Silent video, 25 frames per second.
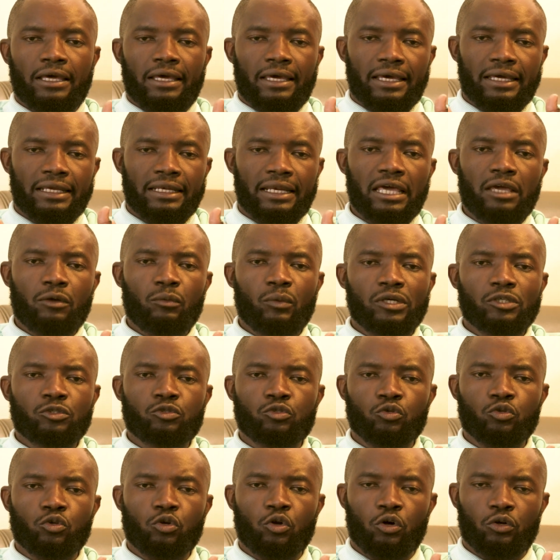And I want
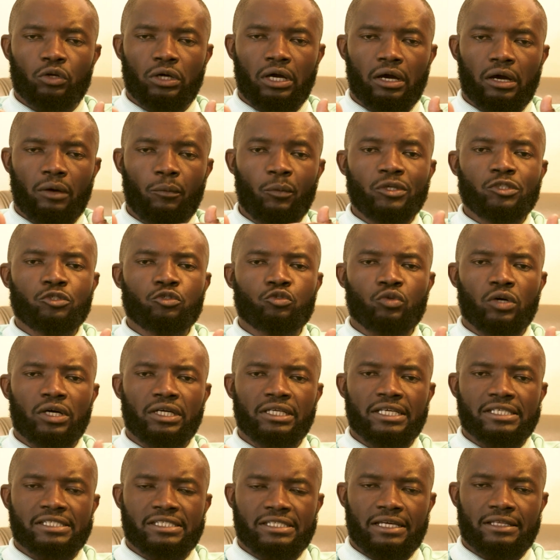you to
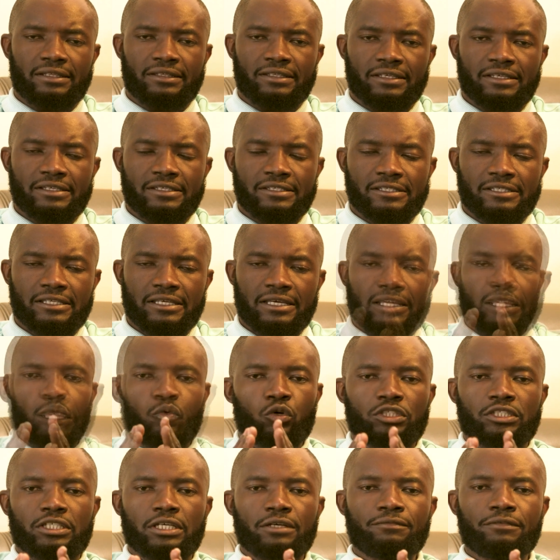understand this.
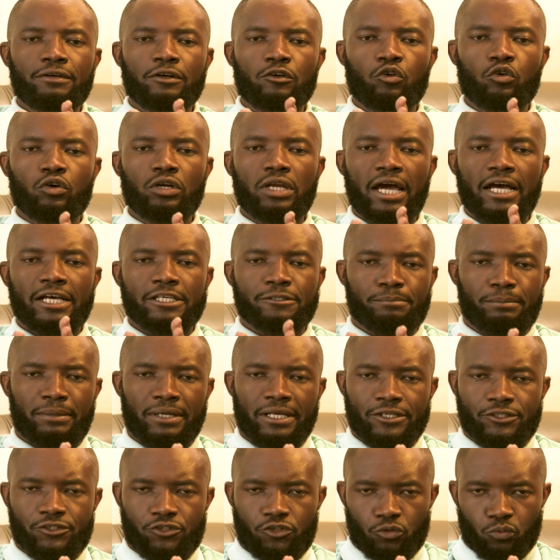Whatever God has
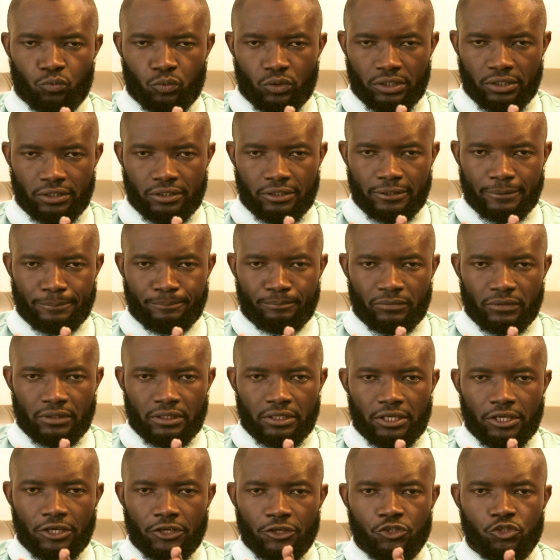blessed you with,
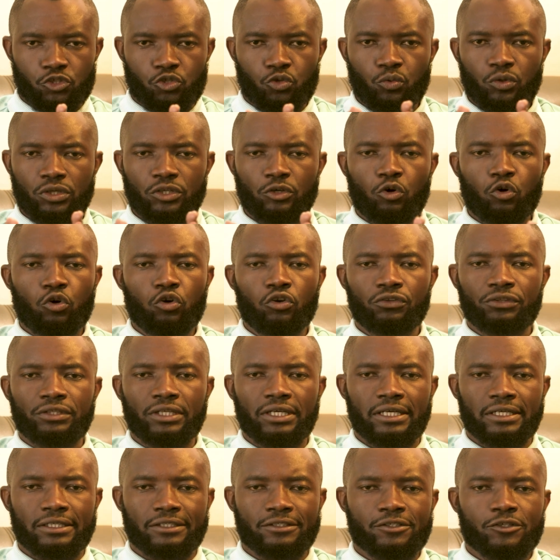he's doing all
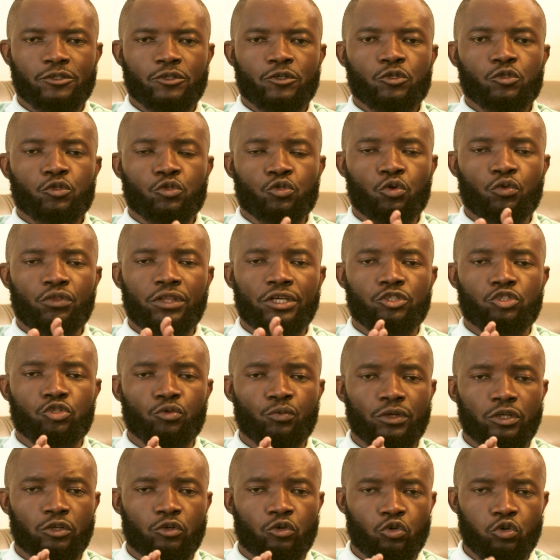that so that you
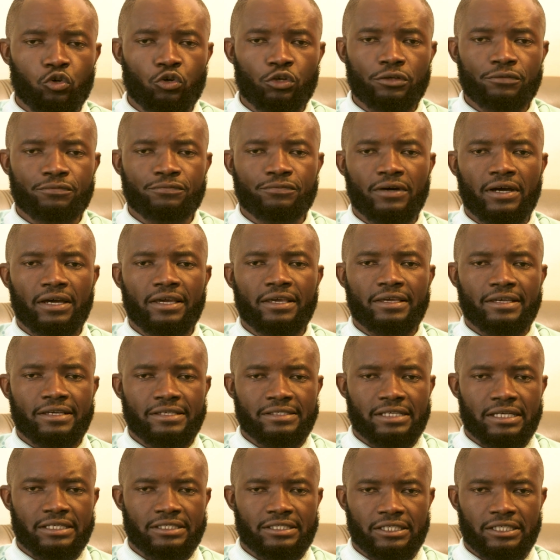will glorify
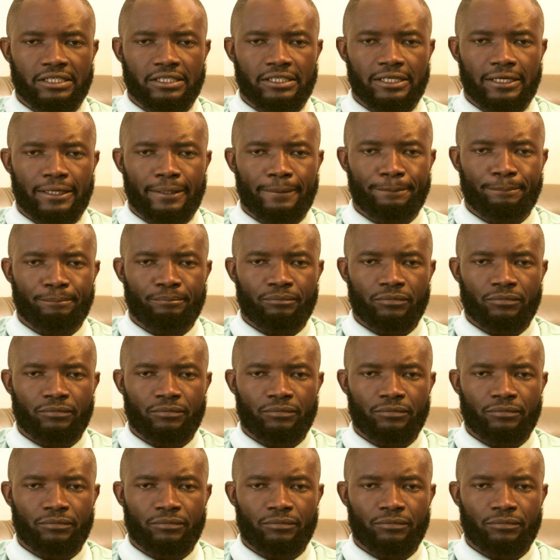his agenda.